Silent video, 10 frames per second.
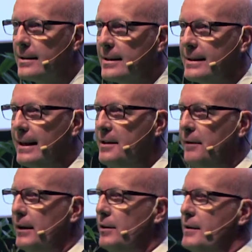success
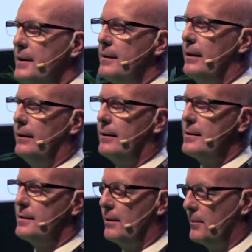factors, I think this
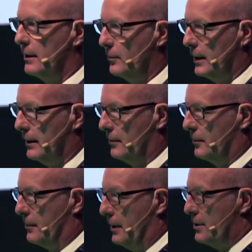is something we, we
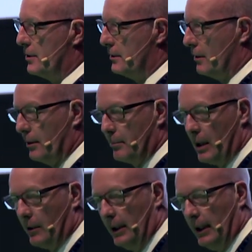really should talk
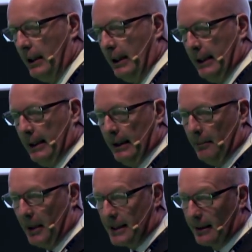about
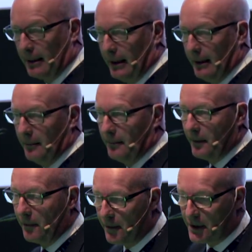basically,
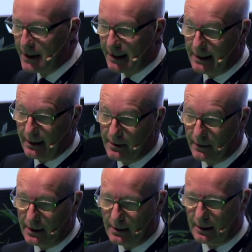the first success,
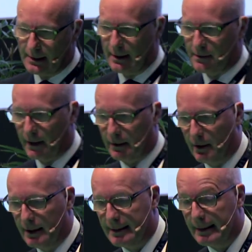success factor
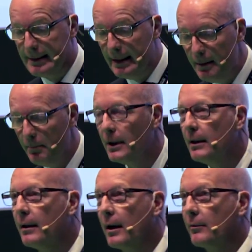is the team,
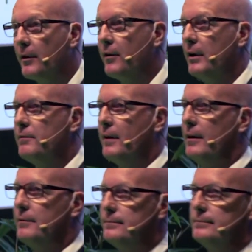135